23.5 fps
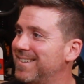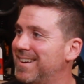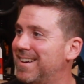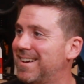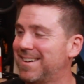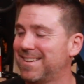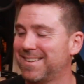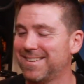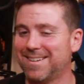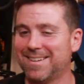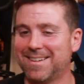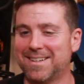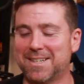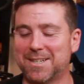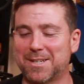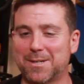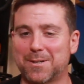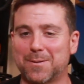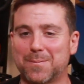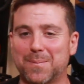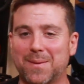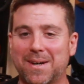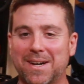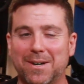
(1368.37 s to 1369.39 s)
Yeah.
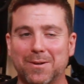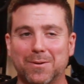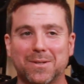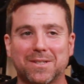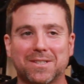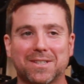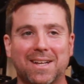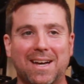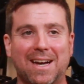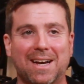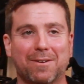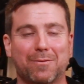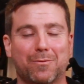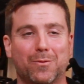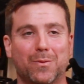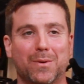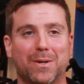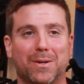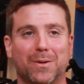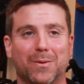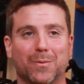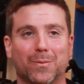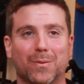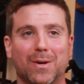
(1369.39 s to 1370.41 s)
I always laugh
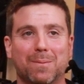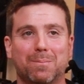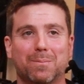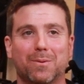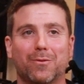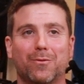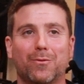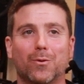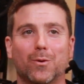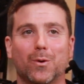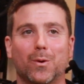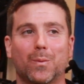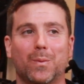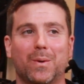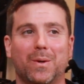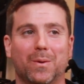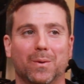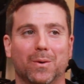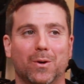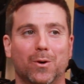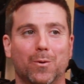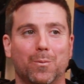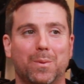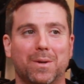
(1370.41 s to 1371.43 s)
when right before we
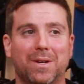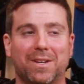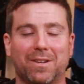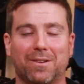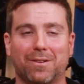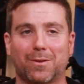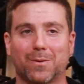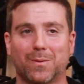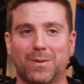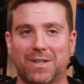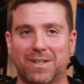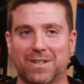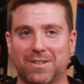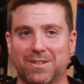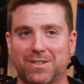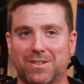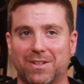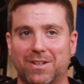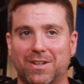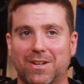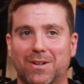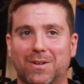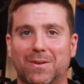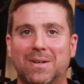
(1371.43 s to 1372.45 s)
were opening 3 years
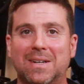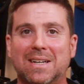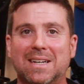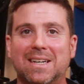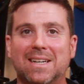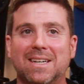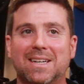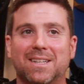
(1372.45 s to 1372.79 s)
ago,